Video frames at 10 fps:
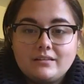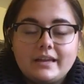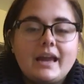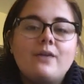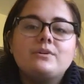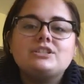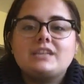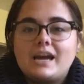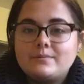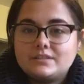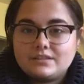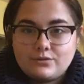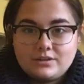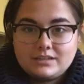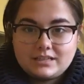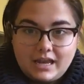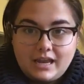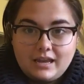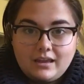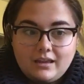Like, how much time is this going to
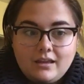take?